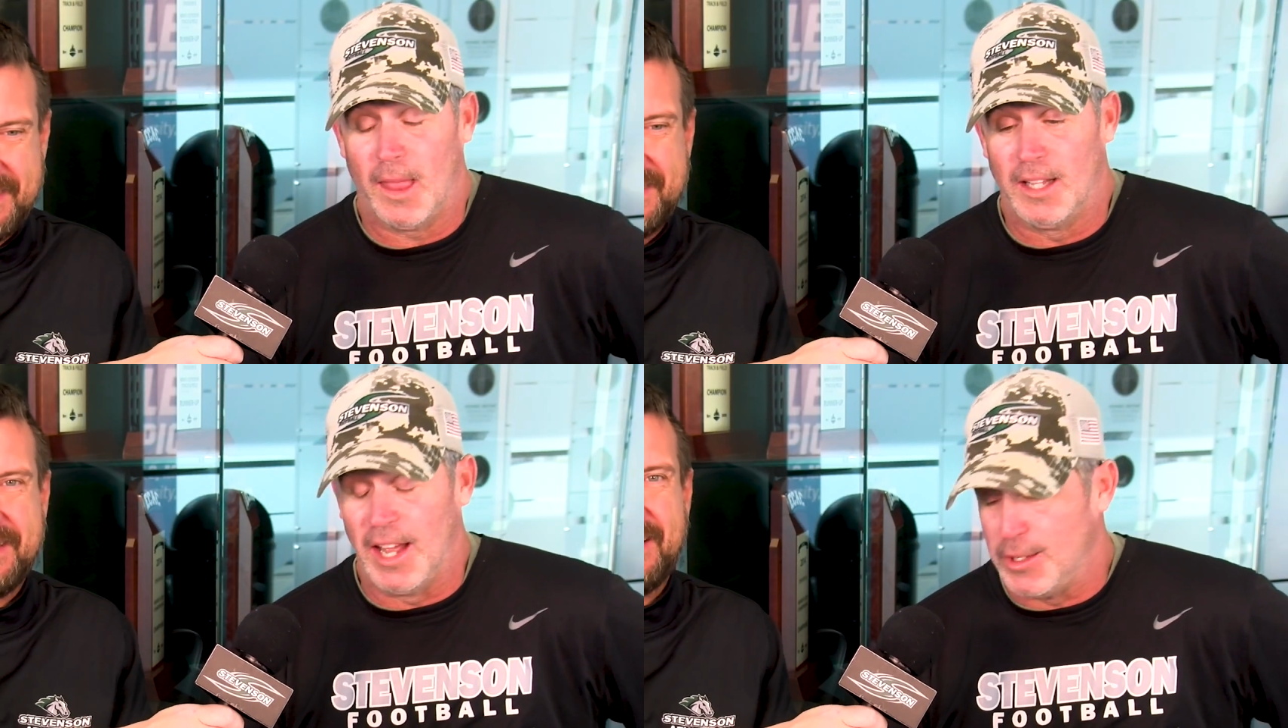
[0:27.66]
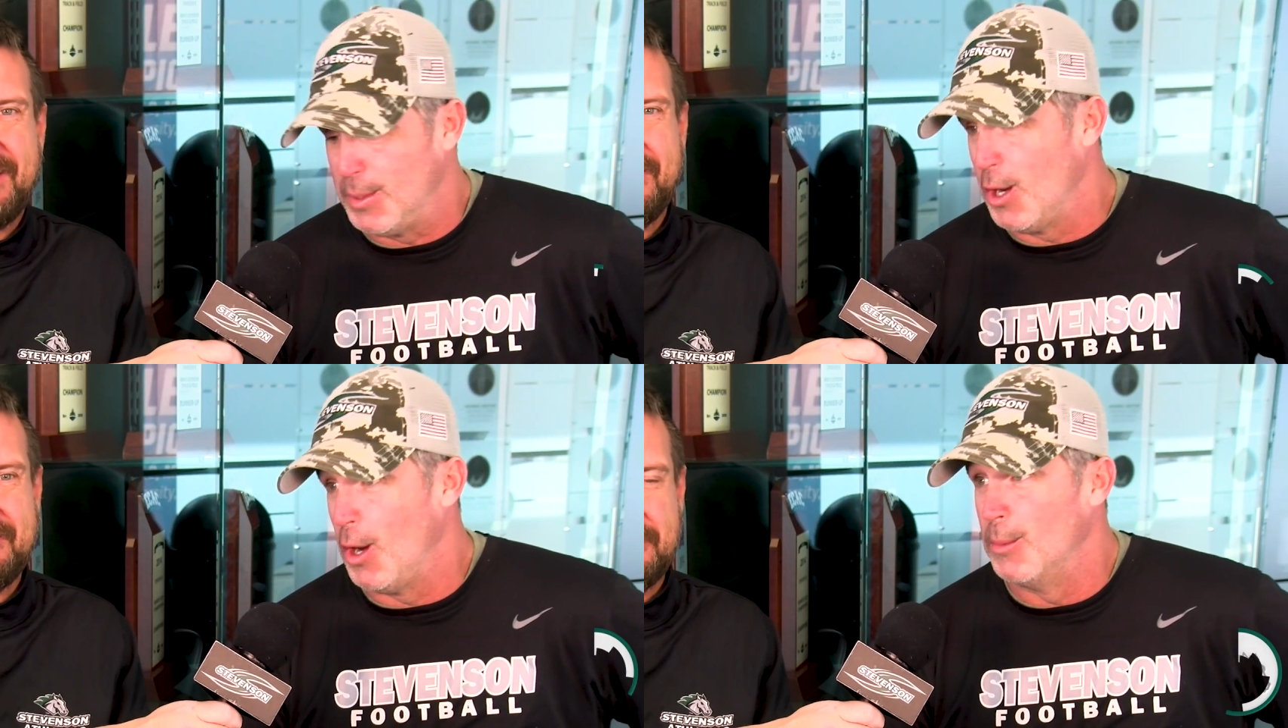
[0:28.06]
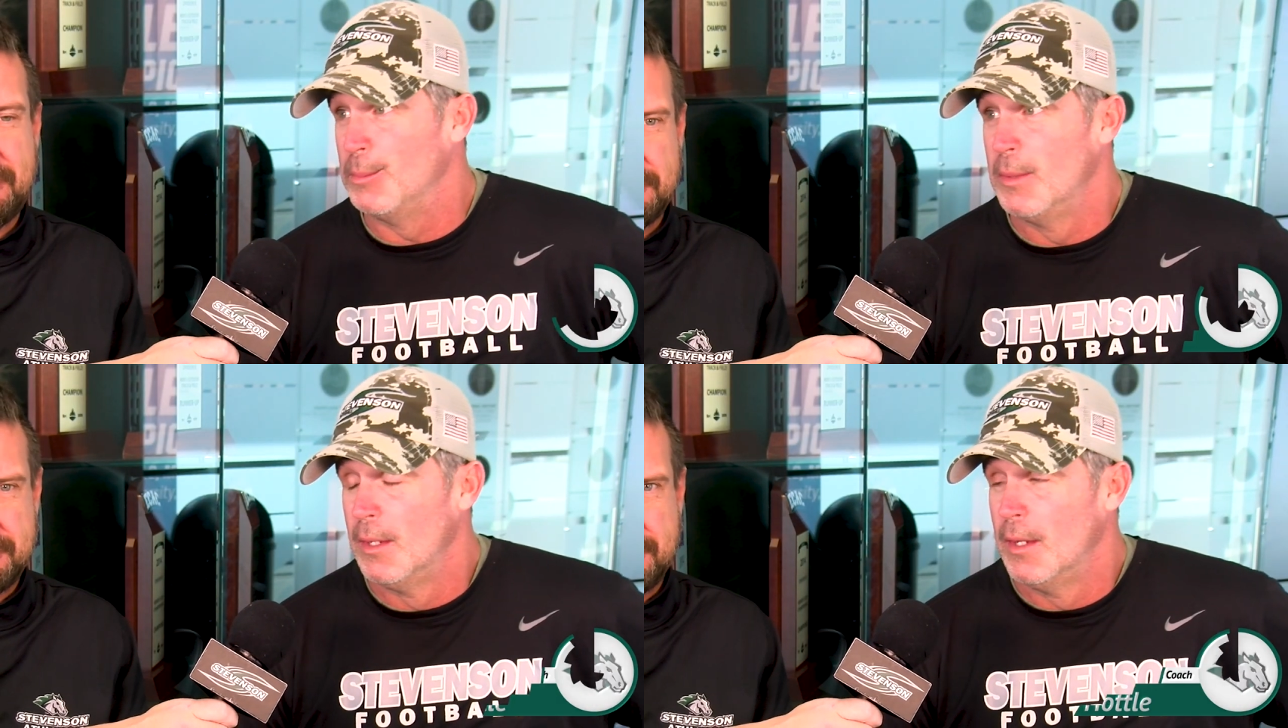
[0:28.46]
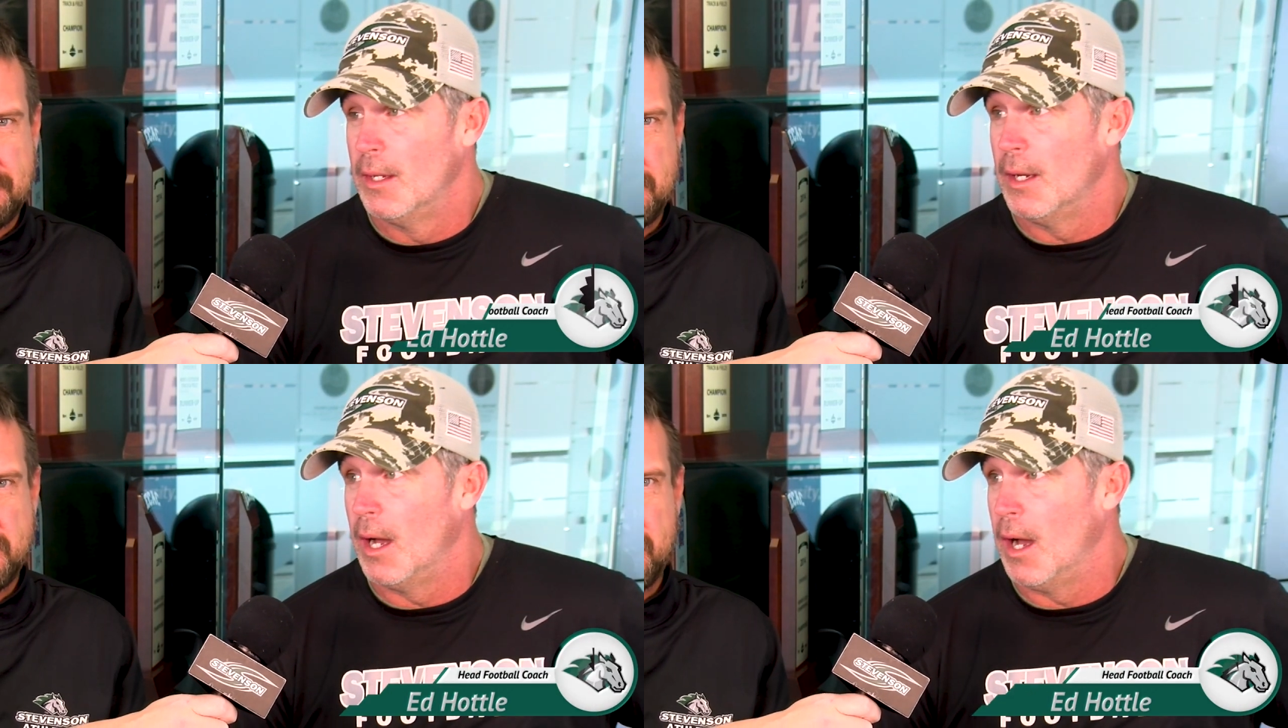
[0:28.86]
Glad to be home.
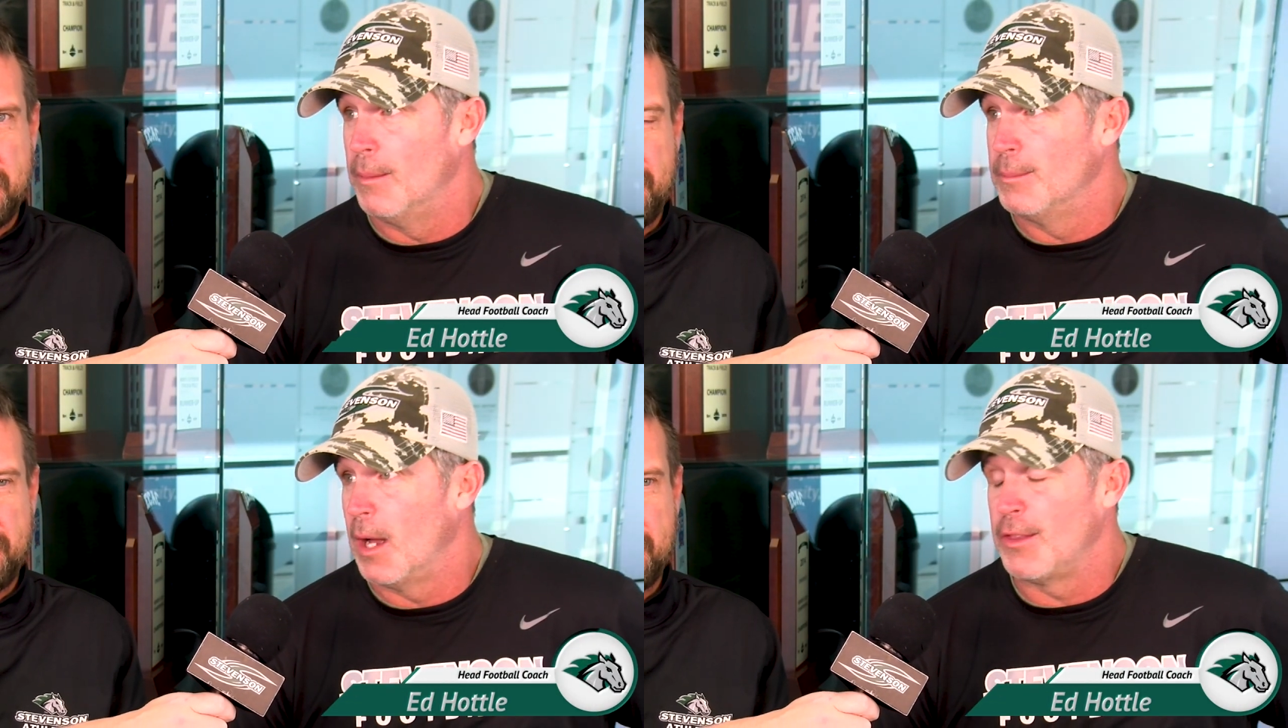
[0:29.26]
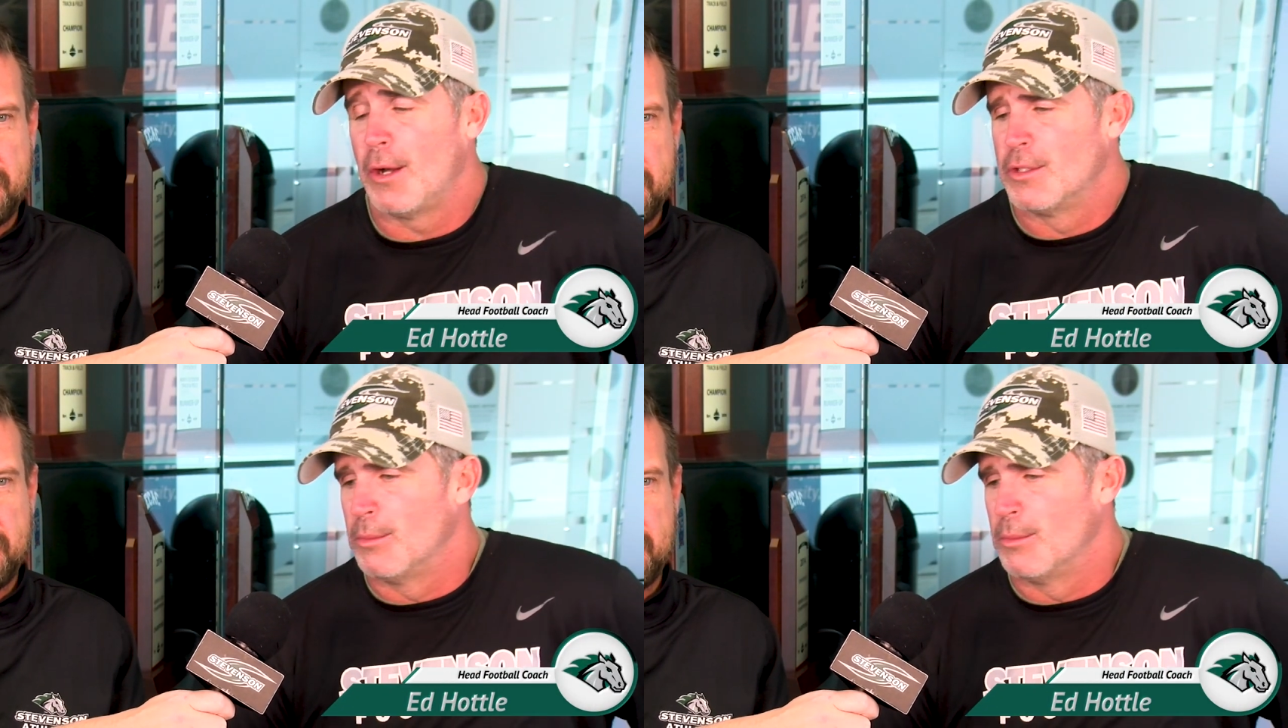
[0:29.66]
I thought it was